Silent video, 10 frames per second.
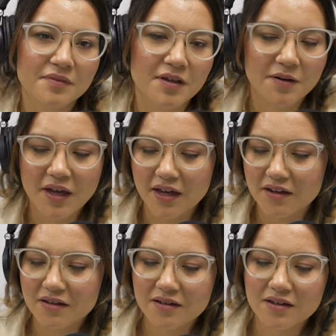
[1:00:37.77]

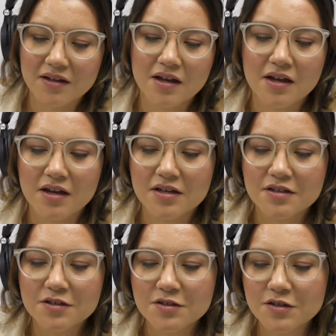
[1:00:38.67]
Okay.
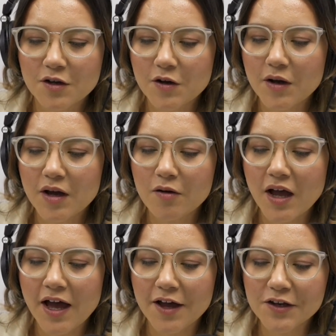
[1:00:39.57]
So,
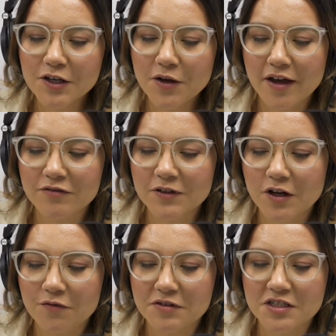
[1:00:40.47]
how do you have the
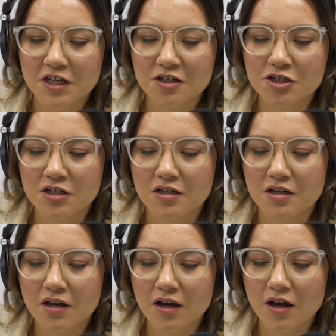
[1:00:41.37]

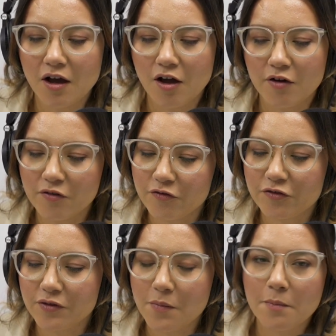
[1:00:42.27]
conversation
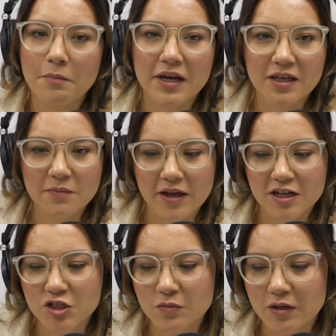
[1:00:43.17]
of money
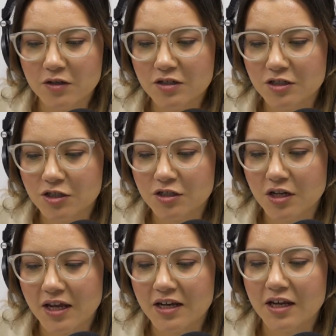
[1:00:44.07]
management
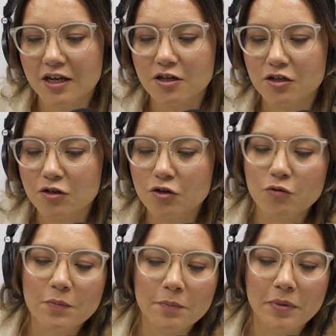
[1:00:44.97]
in a
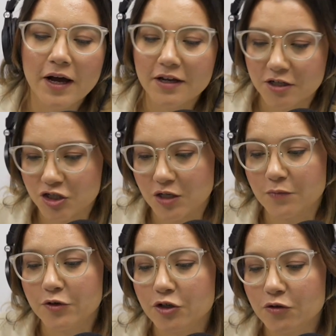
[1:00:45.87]
new partnership
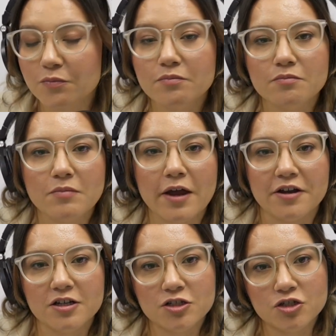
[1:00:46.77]
or new
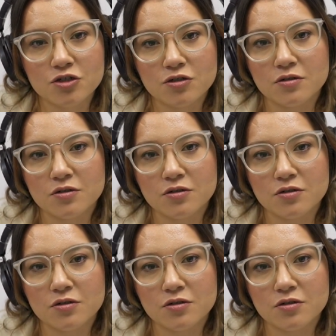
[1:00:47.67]
marriage?